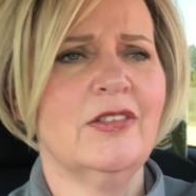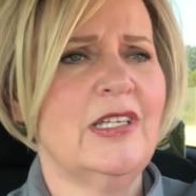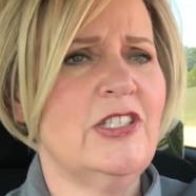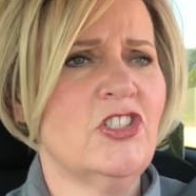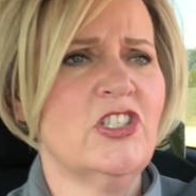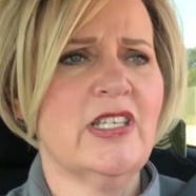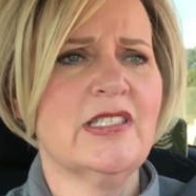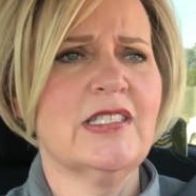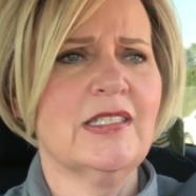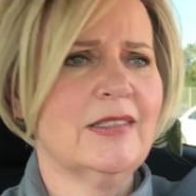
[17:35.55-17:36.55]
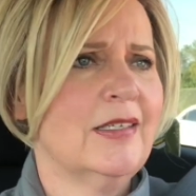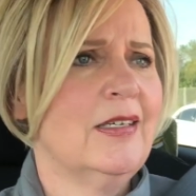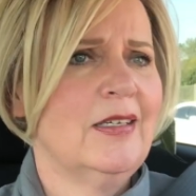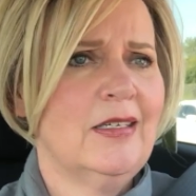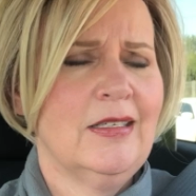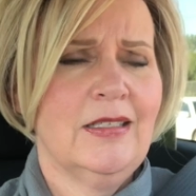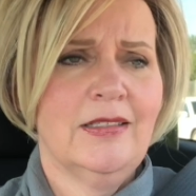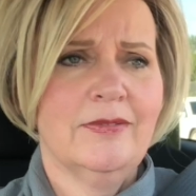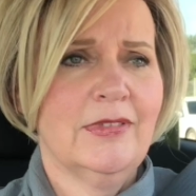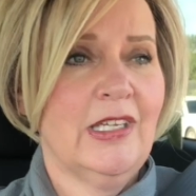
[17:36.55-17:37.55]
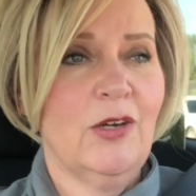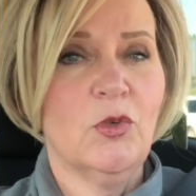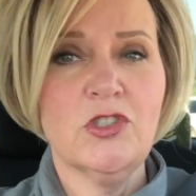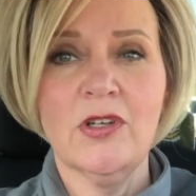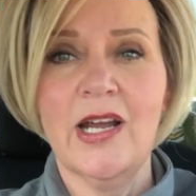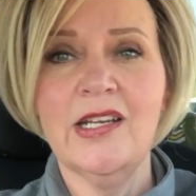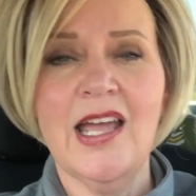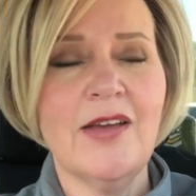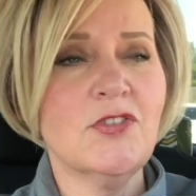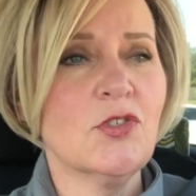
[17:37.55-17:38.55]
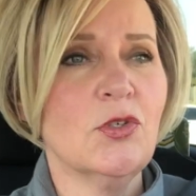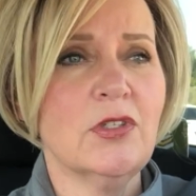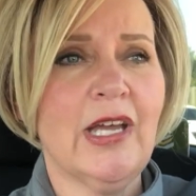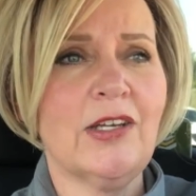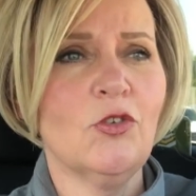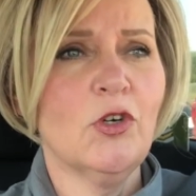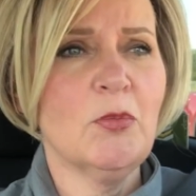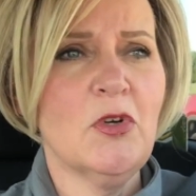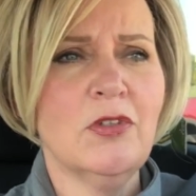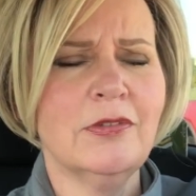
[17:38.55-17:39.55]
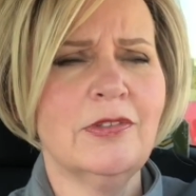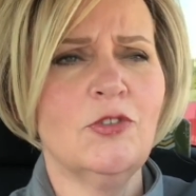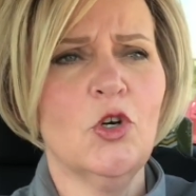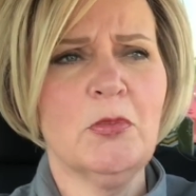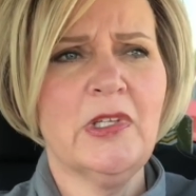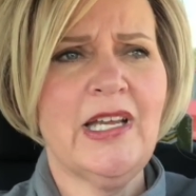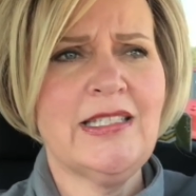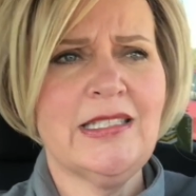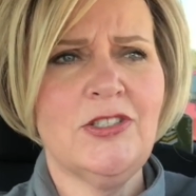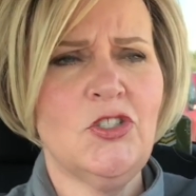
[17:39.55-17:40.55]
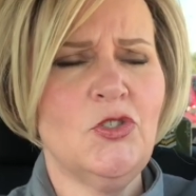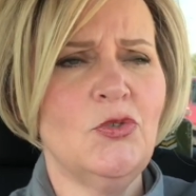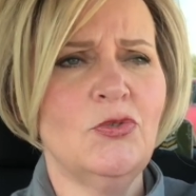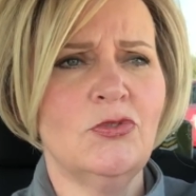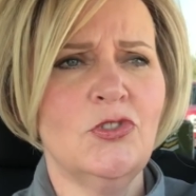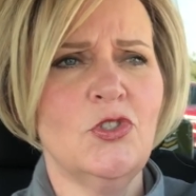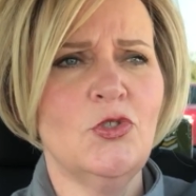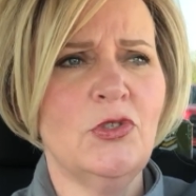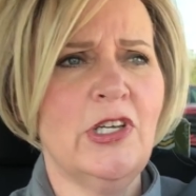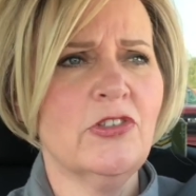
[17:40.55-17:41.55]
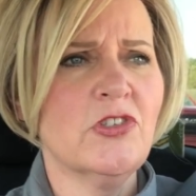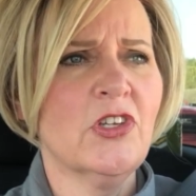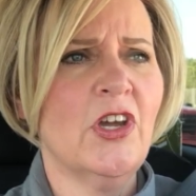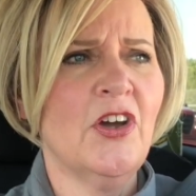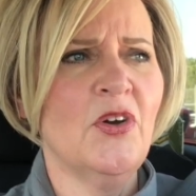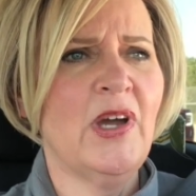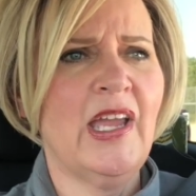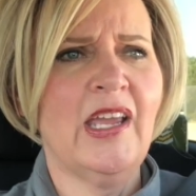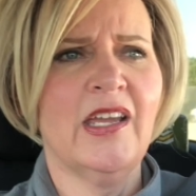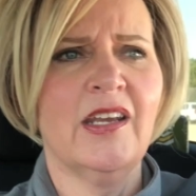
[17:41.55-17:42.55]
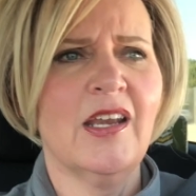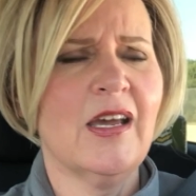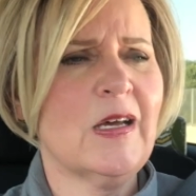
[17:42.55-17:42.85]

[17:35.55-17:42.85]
It's just, we're trying to have school like normal as in two years ago, and